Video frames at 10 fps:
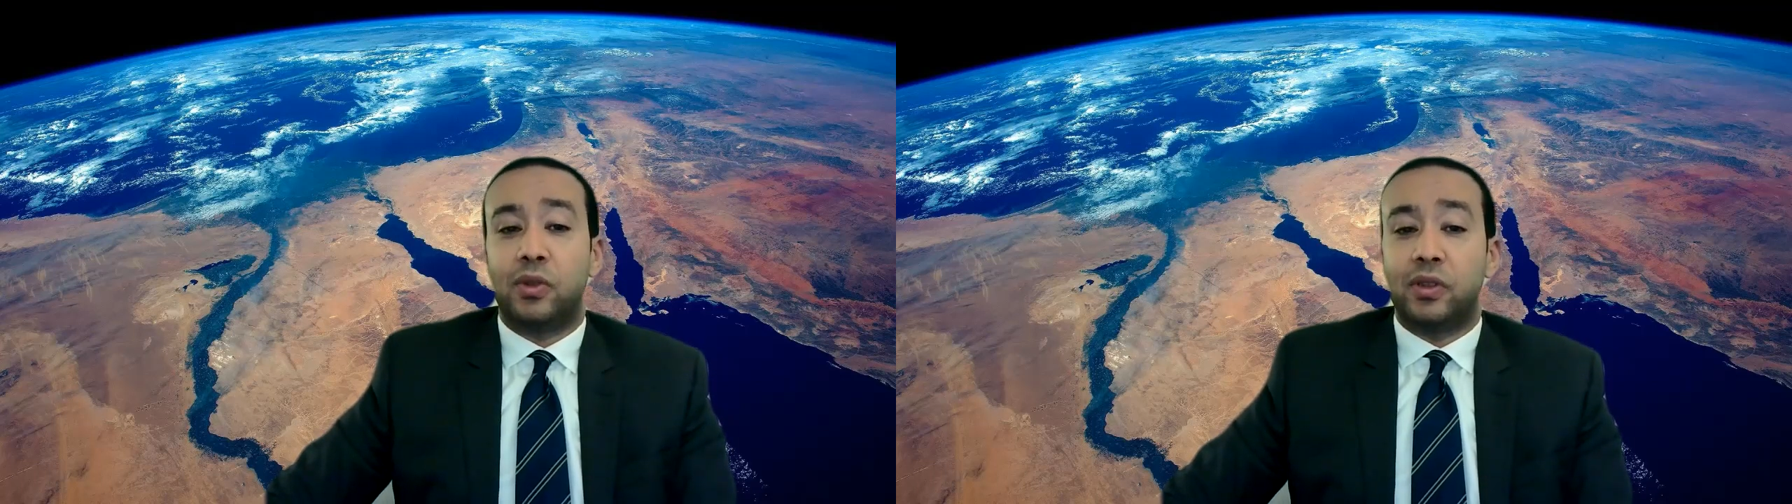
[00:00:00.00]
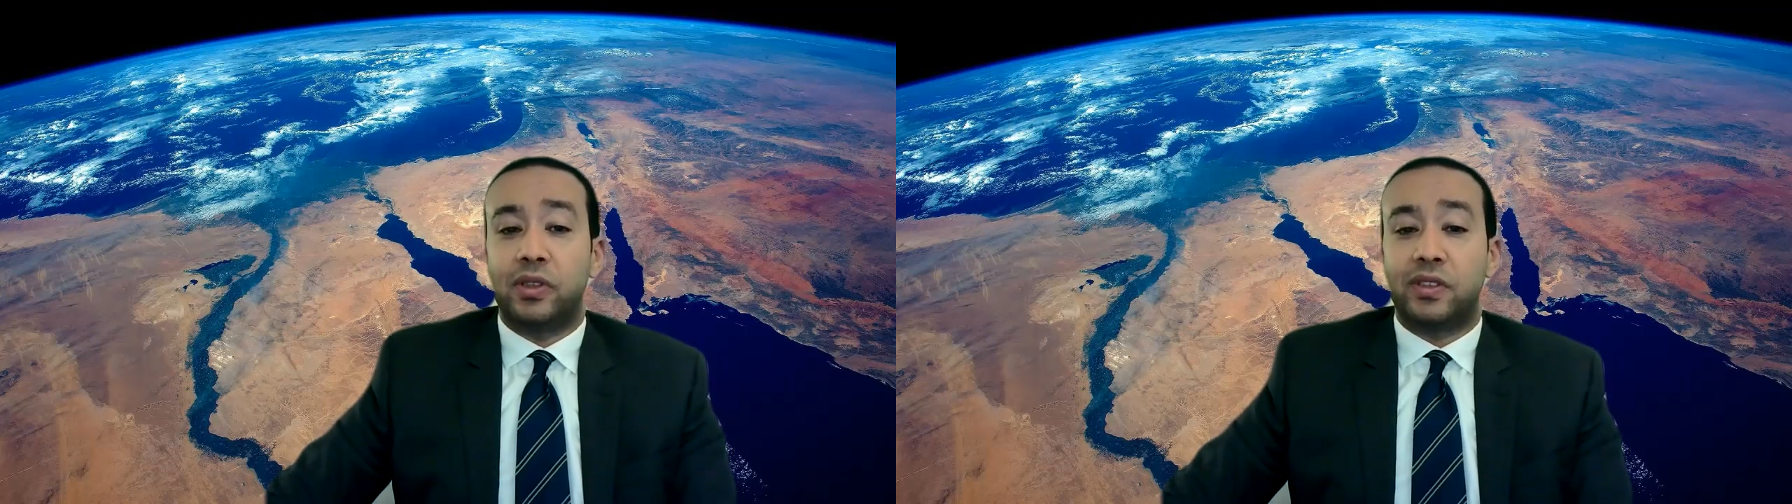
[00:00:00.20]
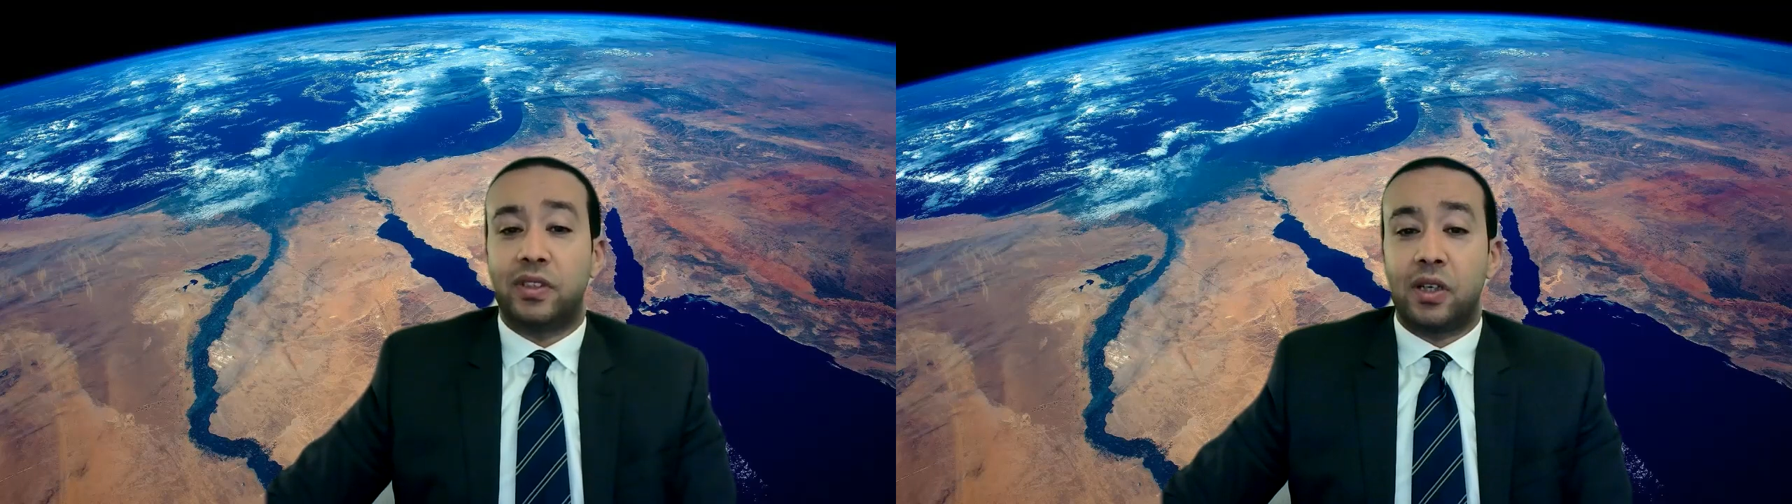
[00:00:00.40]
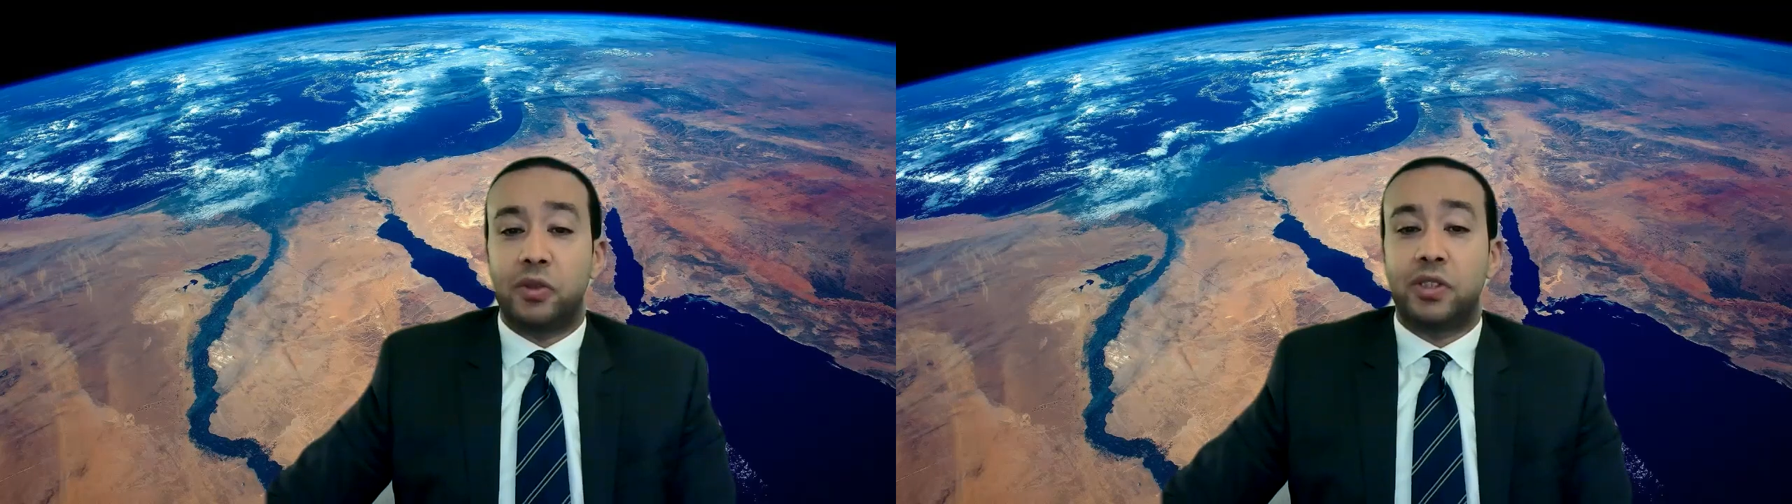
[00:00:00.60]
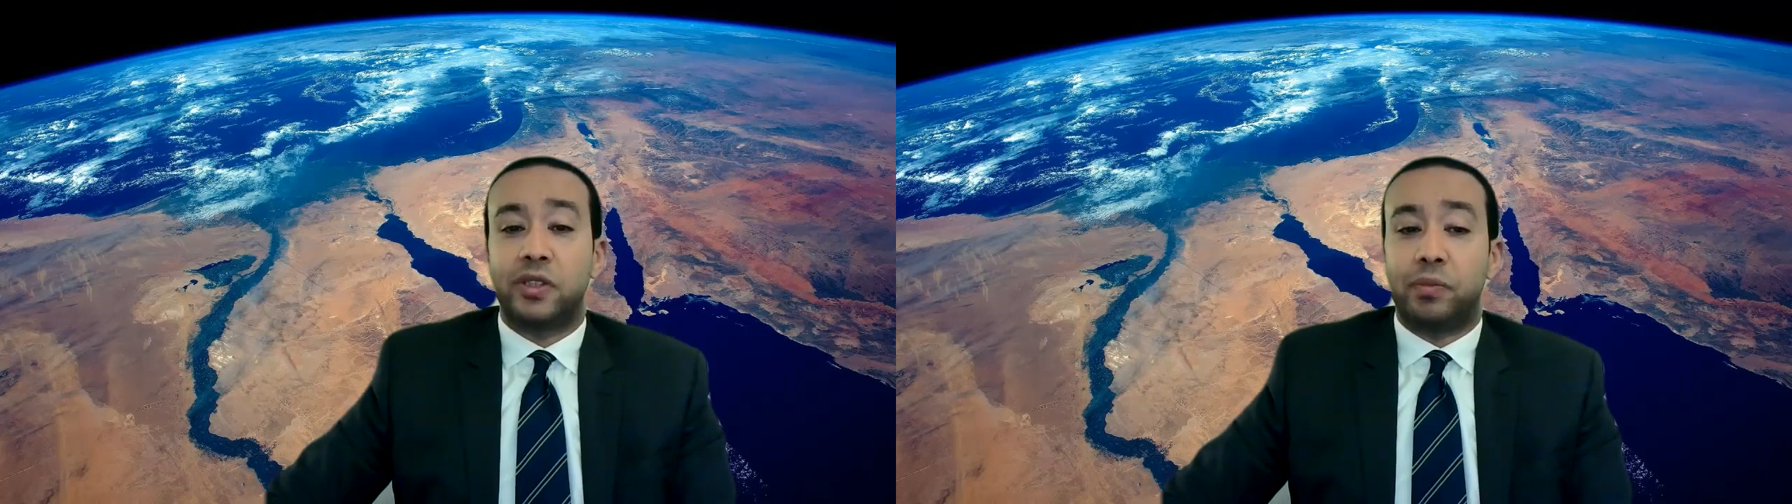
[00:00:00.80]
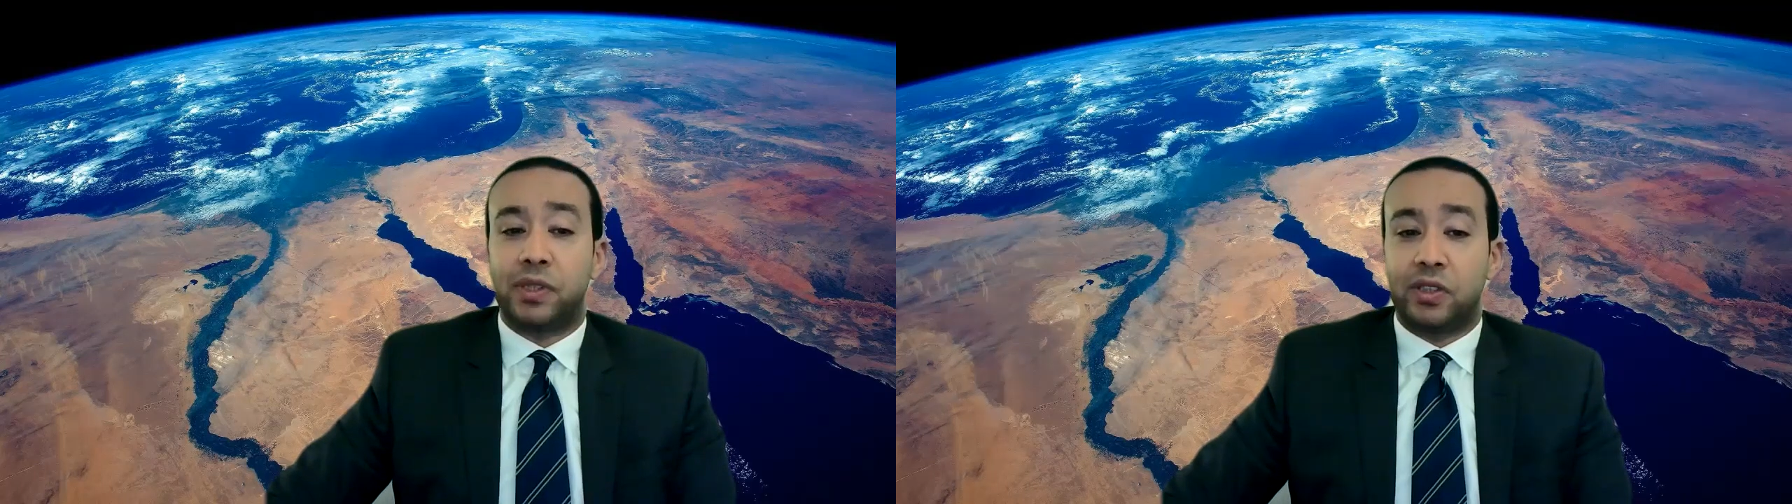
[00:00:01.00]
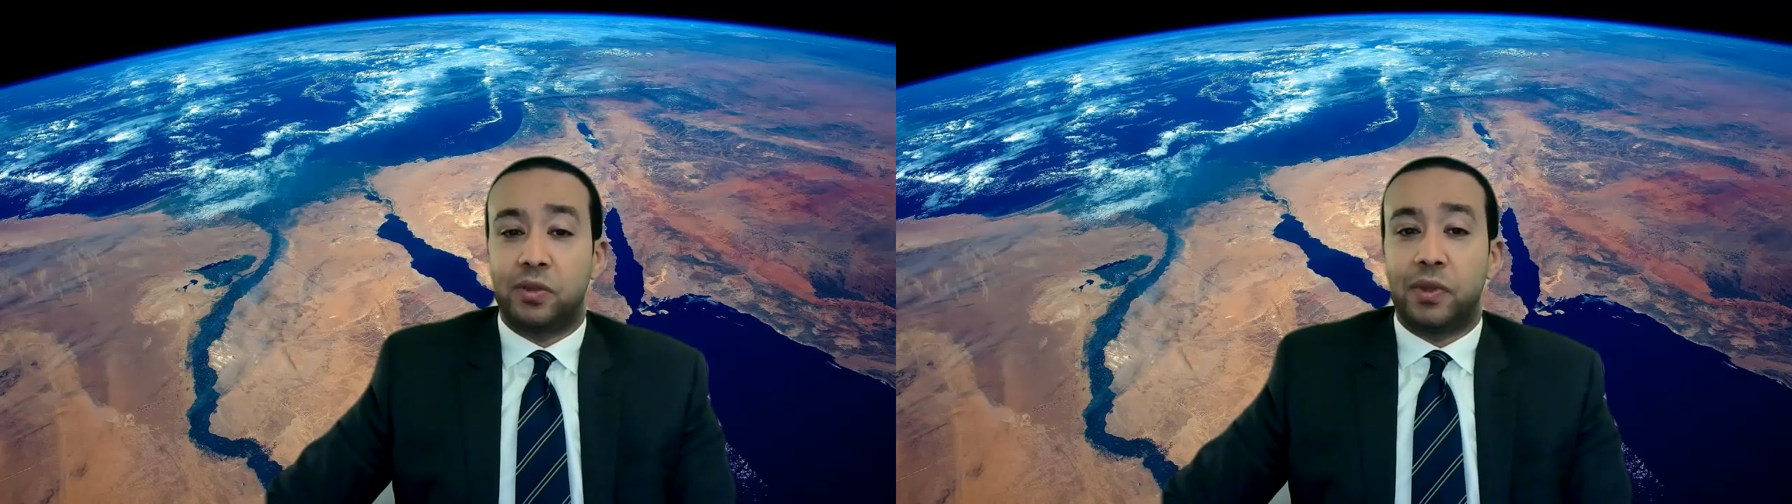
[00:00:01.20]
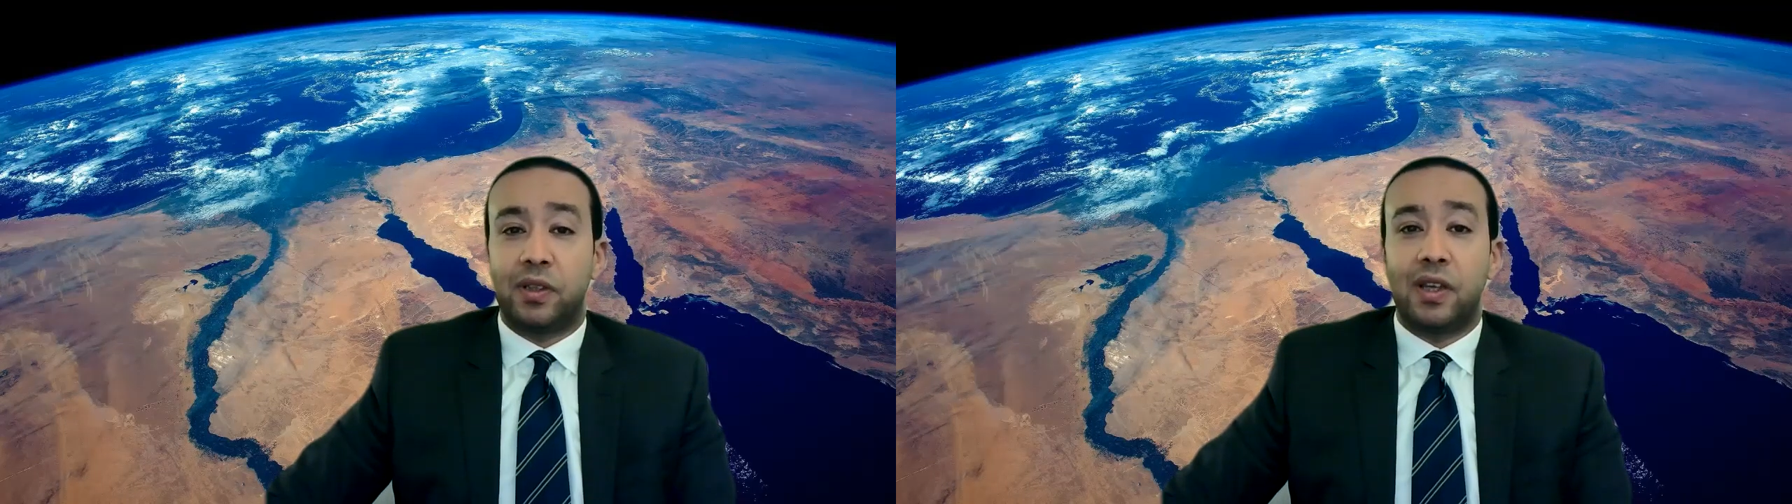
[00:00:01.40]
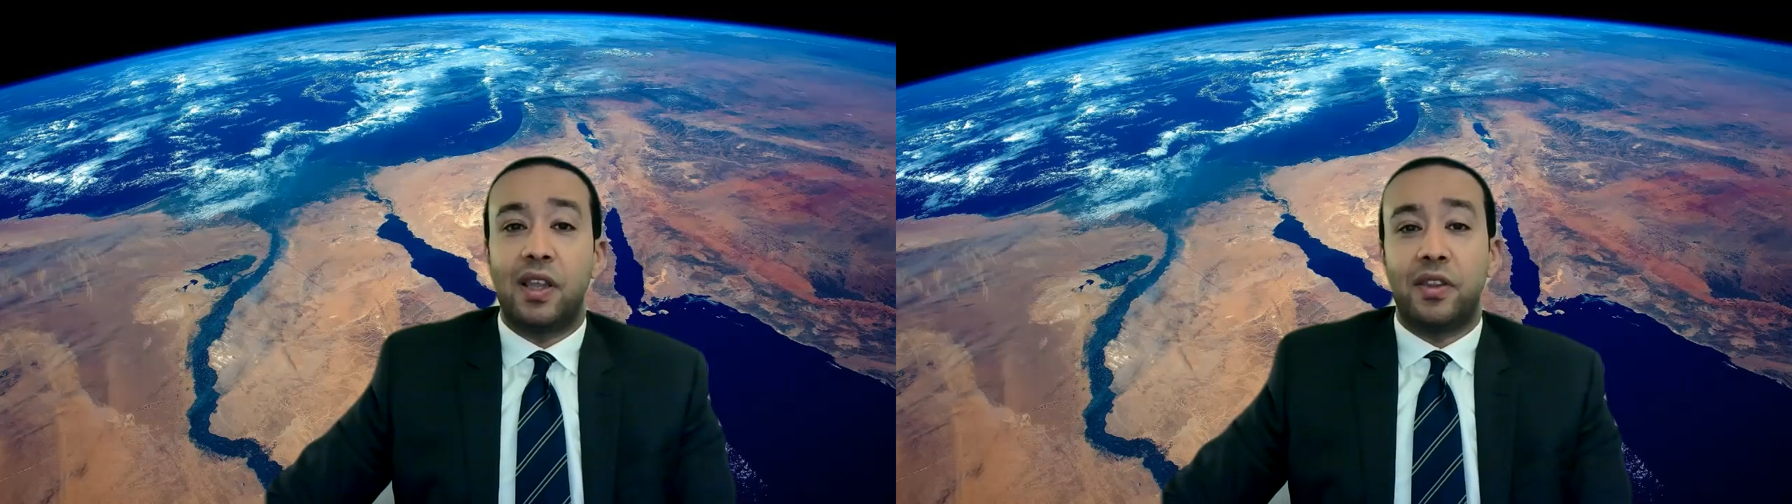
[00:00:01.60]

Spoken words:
all distinguished participants.